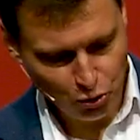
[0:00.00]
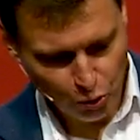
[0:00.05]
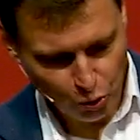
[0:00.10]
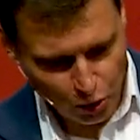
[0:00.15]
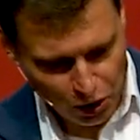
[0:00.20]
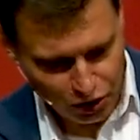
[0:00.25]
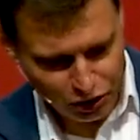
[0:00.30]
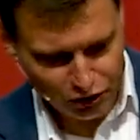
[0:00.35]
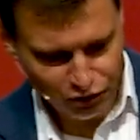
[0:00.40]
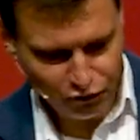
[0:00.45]

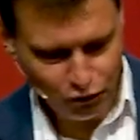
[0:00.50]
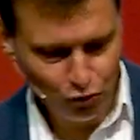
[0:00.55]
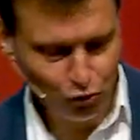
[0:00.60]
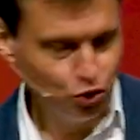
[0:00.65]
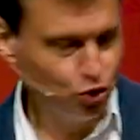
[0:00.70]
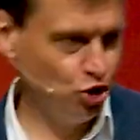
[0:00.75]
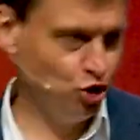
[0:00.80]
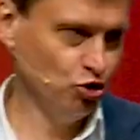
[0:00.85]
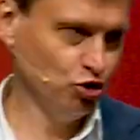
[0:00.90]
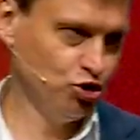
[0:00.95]
wonderful
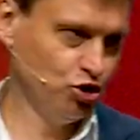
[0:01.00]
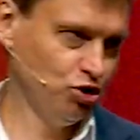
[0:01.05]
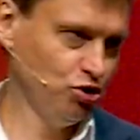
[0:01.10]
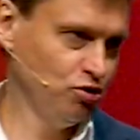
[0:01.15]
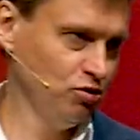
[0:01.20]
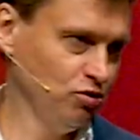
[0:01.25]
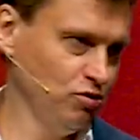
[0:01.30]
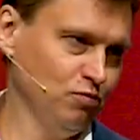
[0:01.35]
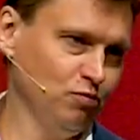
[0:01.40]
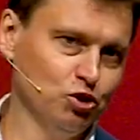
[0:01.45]
church
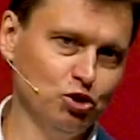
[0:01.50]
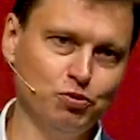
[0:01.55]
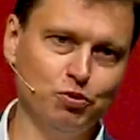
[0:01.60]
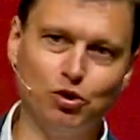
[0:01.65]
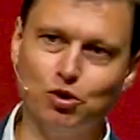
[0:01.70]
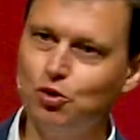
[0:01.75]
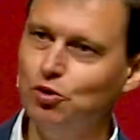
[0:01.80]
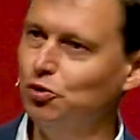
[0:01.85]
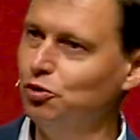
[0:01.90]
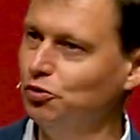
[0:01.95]
which we
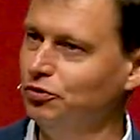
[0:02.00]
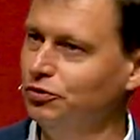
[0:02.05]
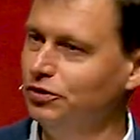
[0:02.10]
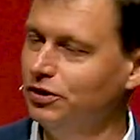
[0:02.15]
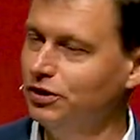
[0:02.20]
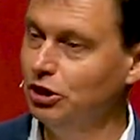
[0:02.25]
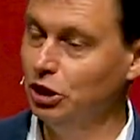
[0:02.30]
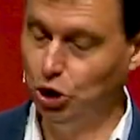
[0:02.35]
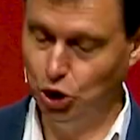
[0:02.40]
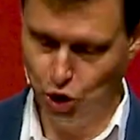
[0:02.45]
called
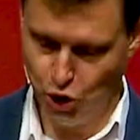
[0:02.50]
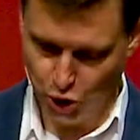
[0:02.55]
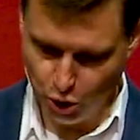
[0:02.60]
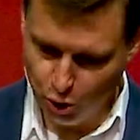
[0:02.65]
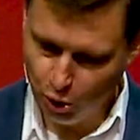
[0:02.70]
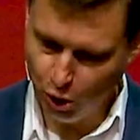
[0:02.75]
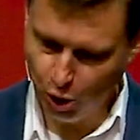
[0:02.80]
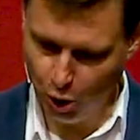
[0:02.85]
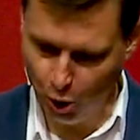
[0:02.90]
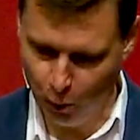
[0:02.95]
New
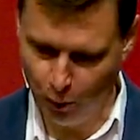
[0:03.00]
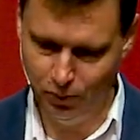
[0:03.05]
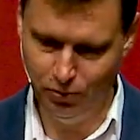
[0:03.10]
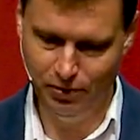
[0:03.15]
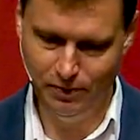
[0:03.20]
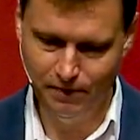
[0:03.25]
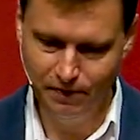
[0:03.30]
Hope.